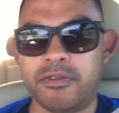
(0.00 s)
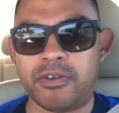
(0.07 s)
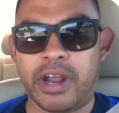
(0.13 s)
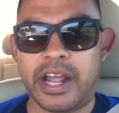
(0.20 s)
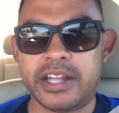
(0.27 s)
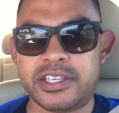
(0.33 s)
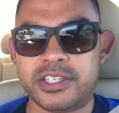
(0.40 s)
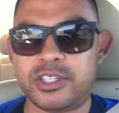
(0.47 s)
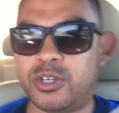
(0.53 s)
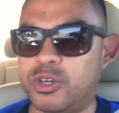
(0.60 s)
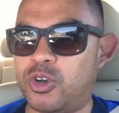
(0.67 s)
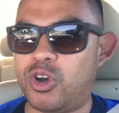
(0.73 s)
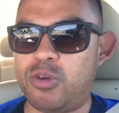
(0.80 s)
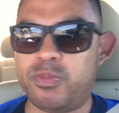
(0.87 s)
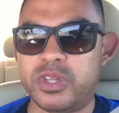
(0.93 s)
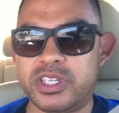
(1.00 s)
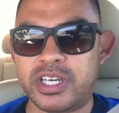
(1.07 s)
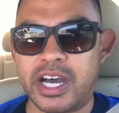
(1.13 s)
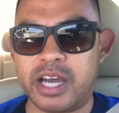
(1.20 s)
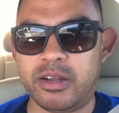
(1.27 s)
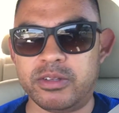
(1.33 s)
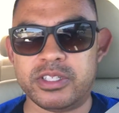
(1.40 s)
France took home the
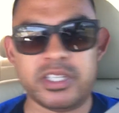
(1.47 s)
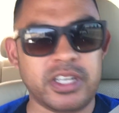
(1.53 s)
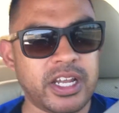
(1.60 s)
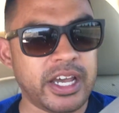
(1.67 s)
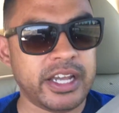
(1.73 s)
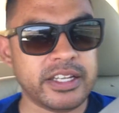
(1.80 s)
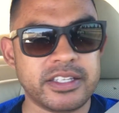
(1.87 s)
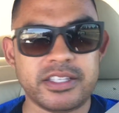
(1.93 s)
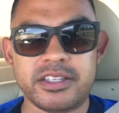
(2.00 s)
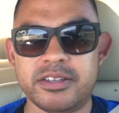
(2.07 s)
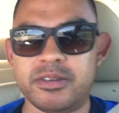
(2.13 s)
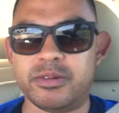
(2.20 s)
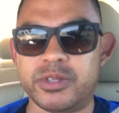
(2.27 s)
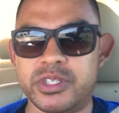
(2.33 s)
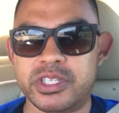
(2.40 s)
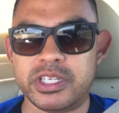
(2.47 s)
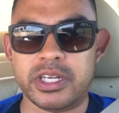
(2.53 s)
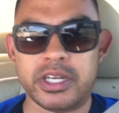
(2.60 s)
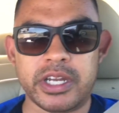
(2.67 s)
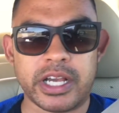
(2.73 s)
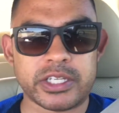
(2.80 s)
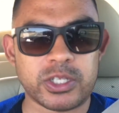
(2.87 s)
title tonight. We'll see
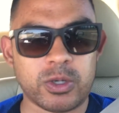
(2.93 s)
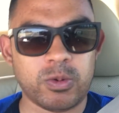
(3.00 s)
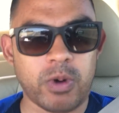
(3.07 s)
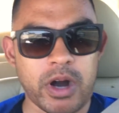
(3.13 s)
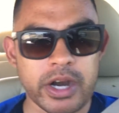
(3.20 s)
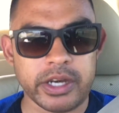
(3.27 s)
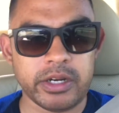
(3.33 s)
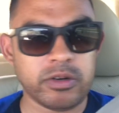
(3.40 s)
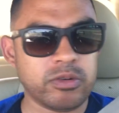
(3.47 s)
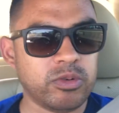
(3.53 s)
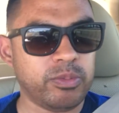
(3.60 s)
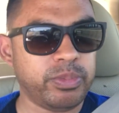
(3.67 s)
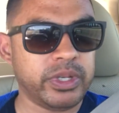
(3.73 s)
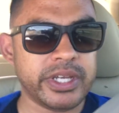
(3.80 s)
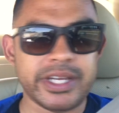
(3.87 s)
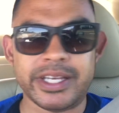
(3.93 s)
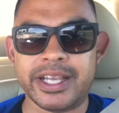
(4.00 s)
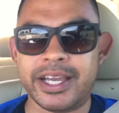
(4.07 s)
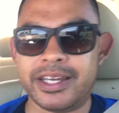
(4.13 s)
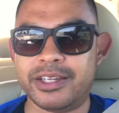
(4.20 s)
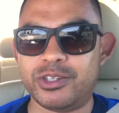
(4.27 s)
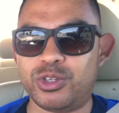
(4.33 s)
you next quad year. We'll play
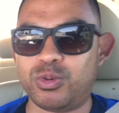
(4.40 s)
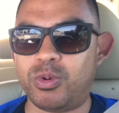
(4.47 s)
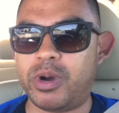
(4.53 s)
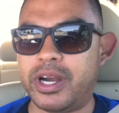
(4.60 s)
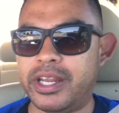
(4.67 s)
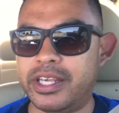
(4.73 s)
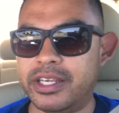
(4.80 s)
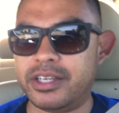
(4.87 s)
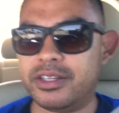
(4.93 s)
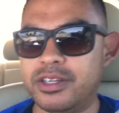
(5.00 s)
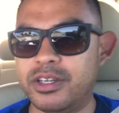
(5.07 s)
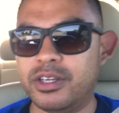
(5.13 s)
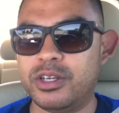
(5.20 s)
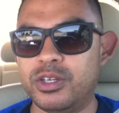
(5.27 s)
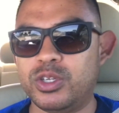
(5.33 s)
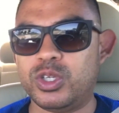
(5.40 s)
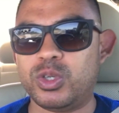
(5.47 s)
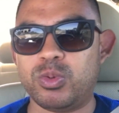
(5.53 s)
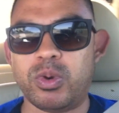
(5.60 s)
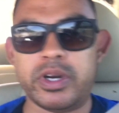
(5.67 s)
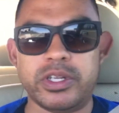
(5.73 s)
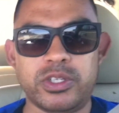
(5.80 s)
again in
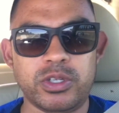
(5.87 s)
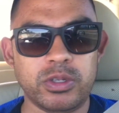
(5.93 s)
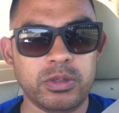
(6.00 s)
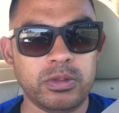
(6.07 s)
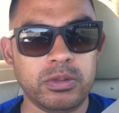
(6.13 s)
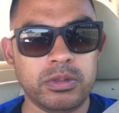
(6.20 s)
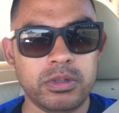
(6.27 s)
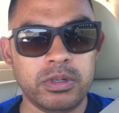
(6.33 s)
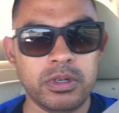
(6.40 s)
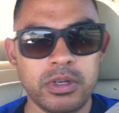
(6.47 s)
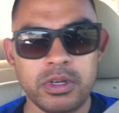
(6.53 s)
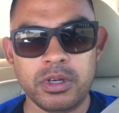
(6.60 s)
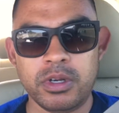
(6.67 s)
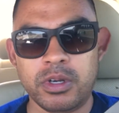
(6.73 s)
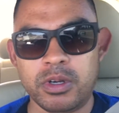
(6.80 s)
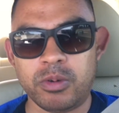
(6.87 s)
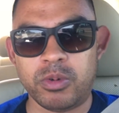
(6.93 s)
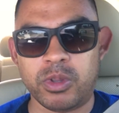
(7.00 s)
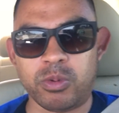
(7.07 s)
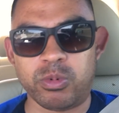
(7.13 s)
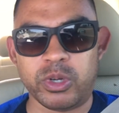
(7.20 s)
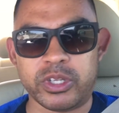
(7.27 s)
2022
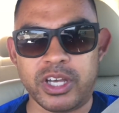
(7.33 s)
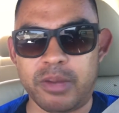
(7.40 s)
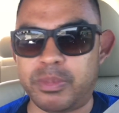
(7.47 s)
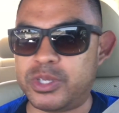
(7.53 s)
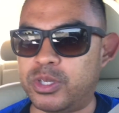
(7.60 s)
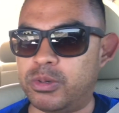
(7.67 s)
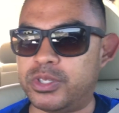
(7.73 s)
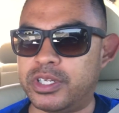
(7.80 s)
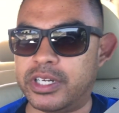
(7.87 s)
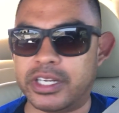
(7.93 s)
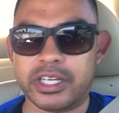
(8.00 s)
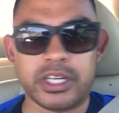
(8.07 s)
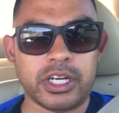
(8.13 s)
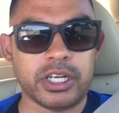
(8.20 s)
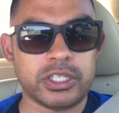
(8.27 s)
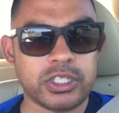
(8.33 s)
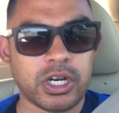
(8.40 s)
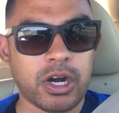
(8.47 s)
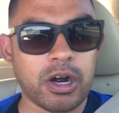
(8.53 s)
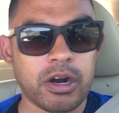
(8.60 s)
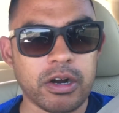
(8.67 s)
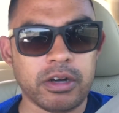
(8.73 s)
when the World Cup is hosted in
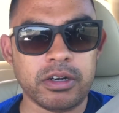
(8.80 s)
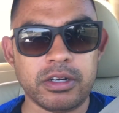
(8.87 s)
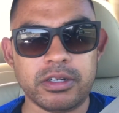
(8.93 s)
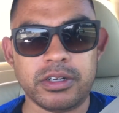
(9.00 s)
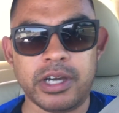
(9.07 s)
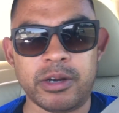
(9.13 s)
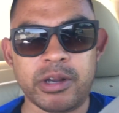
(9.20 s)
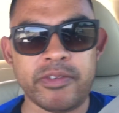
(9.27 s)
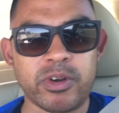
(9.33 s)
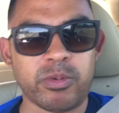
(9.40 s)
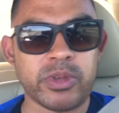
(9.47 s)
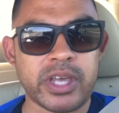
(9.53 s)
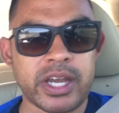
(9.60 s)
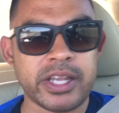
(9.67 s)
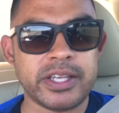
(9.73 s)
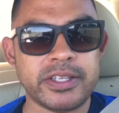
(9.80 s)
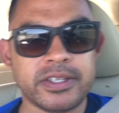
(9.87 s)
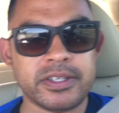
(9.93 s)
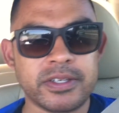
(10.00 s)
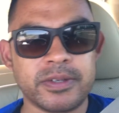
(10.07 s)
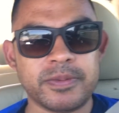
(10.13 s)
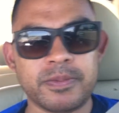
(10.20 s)
Qatar. I don't even know where that
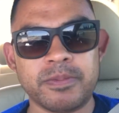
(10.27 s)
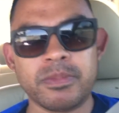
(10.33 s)
is.